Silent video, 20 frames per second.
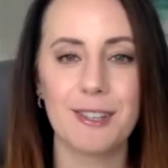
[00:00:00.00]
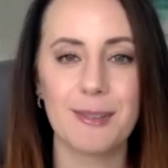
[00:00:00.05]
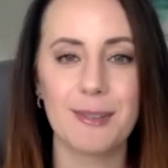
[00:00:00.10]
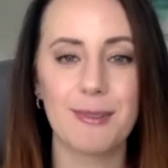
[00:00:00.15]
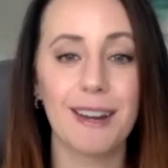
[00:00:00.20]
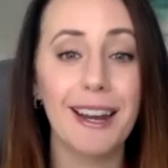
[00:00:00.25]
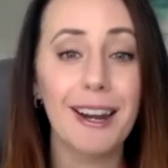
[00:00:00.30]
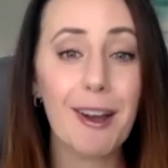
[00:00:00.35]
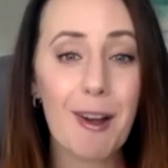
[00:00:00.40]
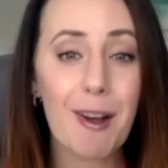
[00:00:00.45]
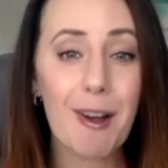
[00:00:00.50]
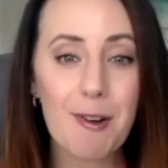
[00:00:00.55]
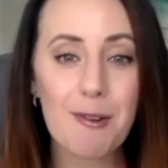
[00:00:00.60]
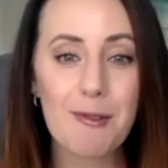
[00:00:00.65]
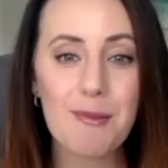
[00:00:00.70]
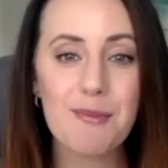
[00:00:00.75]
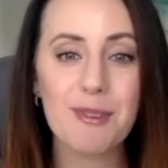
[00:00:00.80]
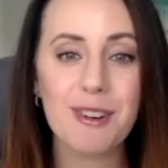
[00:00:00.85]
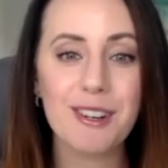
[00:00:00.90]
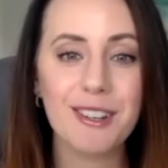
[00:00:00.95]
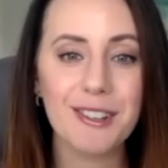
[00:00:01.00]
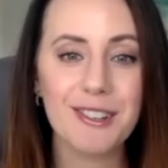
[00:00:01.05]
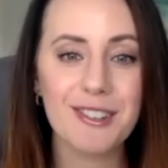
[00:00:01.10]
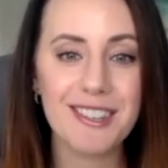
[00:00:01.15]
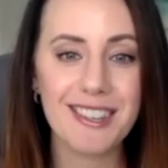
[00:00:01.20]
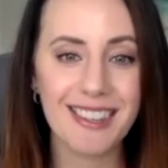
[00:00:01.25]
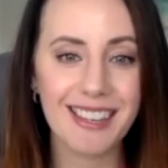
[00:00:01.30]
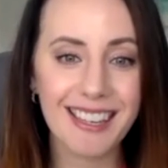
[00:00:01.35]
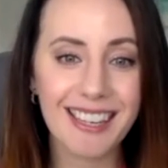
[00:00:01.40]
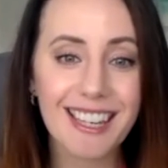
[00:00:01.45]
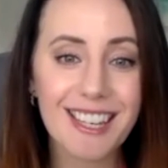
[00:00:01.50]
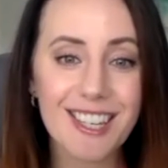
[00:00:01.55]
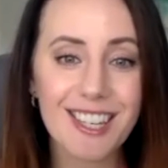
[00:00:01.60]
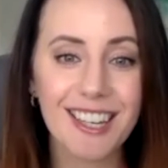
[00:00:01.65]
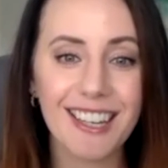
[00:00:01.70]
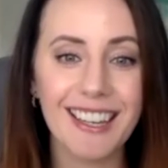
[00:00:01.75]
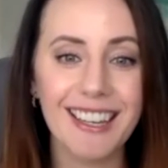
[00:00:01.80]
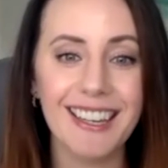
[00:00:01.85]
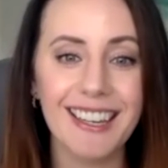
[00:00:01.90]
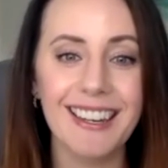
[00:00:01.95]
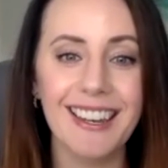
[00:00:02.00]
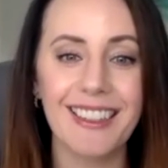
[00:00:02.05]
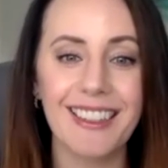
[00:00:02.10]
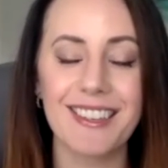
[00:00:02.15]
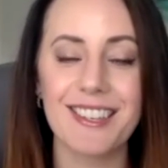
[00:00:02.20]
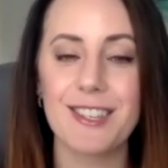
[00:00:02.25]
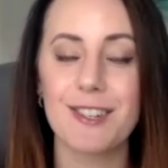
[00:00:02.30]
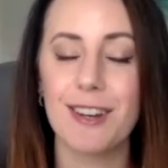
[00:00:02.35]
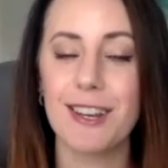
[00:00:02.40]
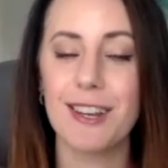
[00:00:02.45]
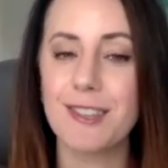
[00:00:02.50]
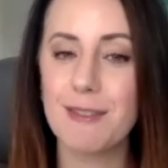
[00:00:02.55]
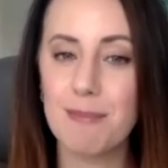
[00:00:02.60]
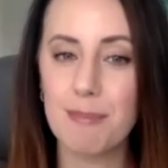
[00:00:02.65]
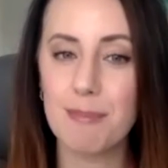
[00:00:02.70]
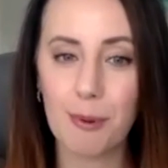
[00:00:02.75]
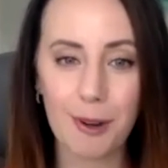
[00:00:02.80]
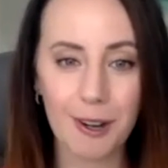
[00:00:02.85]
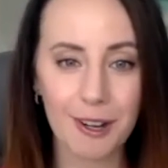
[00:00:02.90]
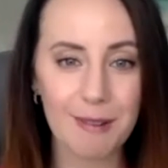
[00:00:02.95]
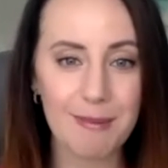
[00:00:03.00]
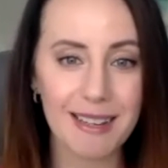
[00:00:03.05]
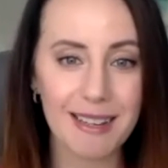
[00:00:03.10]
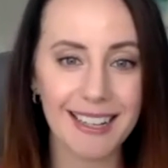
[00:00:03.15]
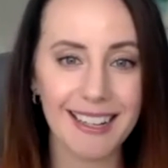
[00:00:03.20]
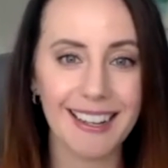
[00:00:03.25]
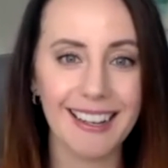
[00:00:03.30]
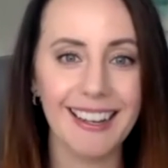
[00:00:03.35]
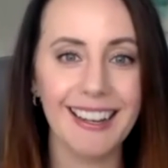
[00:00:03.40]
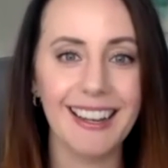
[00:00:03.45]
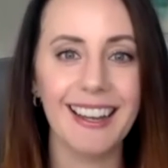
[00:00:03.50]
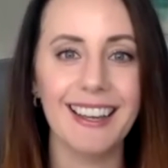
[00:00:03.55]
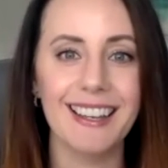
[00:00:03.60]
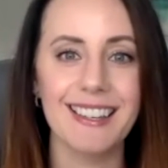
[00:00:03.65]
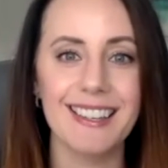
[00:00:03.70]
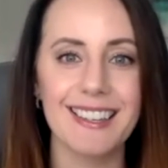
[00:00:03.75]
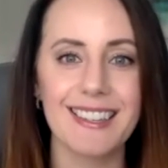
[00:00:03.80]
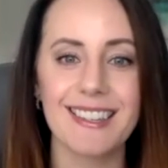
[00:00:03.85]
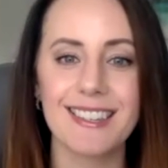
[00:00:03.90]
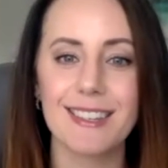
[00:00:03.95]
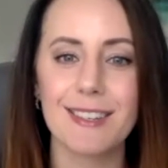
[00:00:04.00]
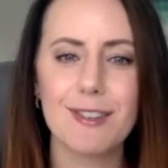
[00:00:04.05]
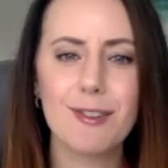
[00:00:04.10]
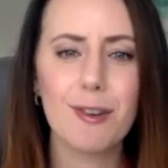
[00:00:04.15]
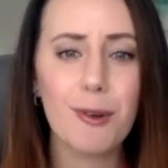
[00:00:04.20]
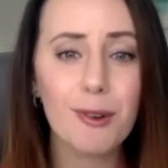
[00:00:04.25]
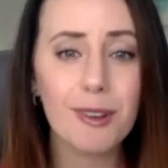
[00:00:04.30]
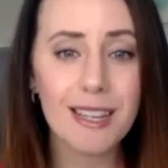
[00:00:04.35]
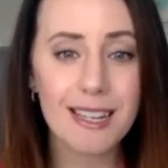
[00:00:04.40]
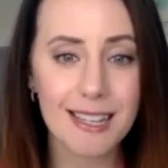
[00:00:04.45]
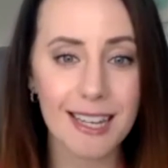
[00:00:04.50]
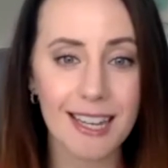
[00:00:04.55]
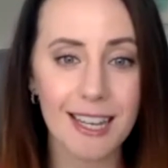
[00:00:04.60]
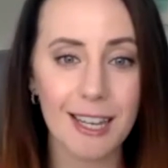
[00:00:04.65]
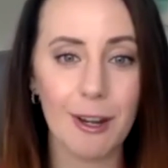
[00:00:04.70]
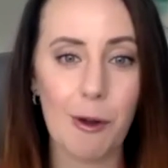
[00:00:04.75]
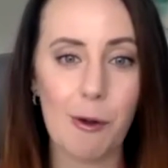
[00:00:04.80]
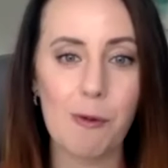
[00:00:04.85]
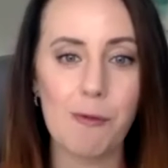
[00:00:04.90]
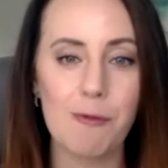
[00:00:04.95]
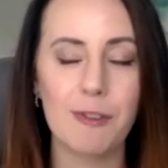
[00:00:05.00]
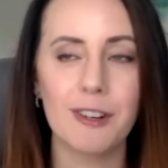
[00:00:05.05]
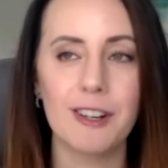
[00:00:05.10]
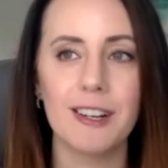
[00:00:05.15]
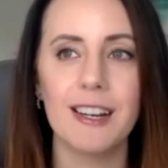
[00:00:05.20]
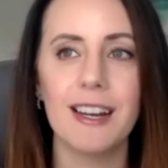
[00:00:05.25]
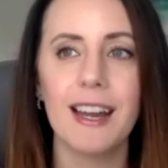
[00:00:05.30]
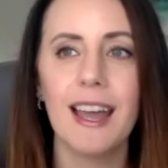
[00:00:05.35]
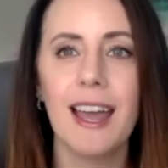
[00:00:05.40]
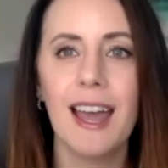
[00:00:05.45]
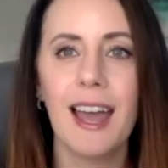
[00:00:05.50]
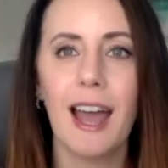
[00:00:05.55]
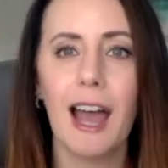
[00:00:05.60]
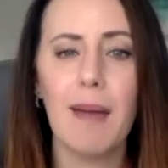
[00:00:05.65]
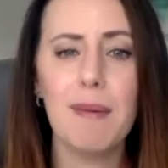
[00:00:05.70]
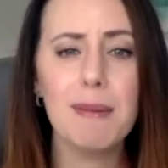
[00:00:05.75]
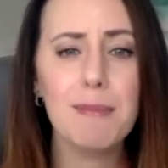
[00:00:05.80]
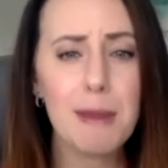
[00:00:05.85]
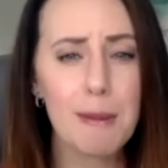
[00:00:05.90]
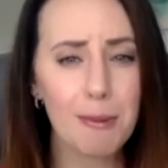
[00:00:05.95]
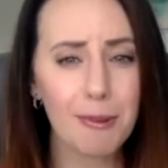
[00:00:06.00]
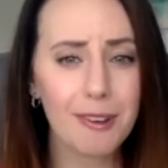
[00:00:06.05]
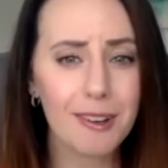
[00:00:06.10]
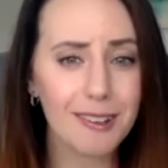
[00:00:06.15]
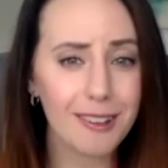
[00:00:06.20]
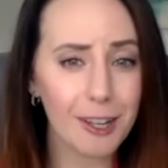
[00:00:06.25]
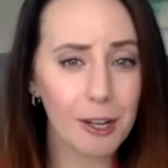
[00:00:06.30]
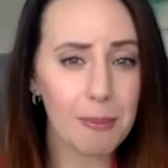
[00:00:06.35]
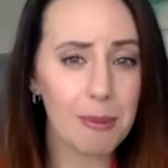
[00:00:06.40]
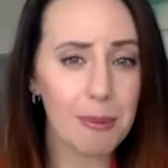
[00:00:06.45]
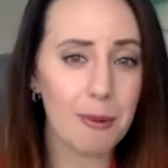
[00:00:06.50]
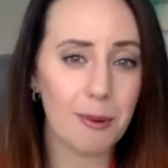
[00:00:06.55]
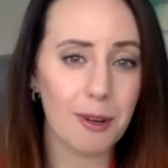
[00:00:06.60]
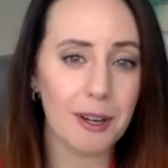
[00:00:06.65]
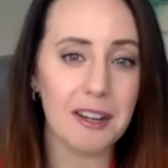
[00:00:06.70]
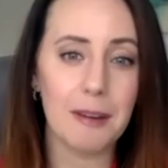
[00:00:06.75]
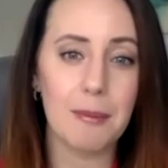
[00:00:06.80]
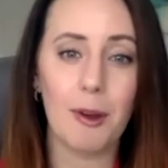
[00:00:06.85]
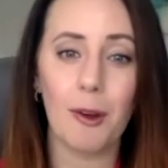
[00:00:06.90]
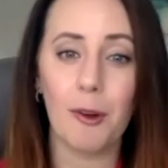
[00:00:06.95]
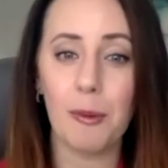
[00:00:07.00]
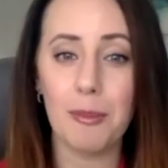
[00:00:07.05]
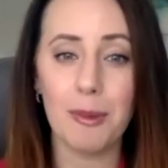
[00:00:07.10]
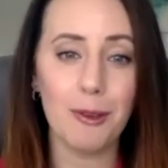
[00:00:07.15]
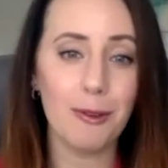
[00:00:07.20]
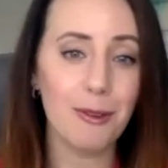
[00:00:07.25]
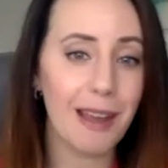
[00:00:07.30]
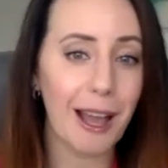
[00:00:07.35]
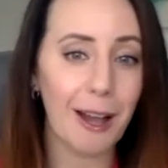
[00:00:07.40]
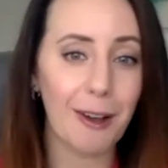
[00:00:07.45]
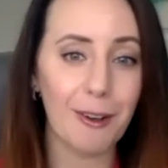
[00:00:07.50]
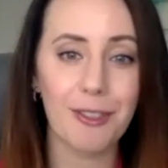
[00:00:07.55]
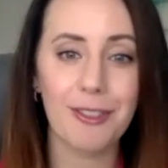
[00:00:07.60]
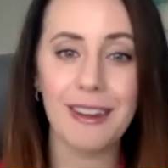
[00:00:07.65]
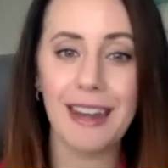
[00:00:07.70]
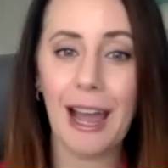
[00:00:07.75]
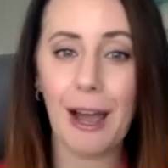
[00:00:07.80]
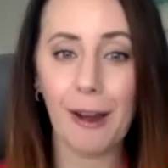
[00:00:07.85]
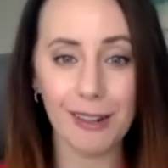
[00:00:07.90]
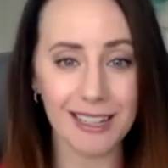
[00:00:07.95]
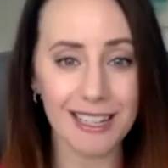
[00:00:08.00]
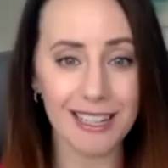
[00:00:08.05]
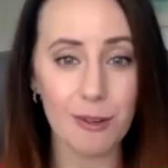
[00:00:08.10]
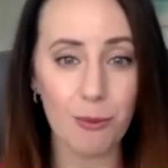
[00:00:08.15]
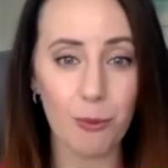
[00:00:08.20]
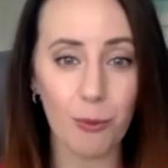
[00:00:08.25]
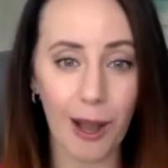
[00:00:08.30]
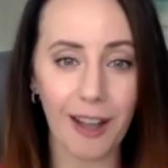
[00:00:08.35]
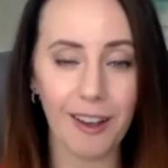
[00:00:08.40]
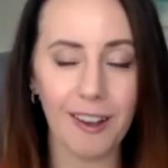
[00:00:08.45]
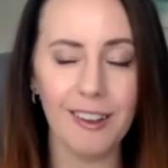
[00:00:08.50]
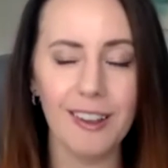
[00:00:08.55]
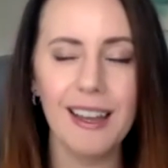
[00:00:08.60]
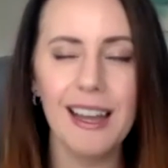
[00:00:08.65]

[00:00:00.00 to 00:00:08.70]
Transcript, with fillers: We're at home, we're close to the kitchen, the stress and boredom eating has totally taken over. And people are a little bit worried about immune health and how to eat well.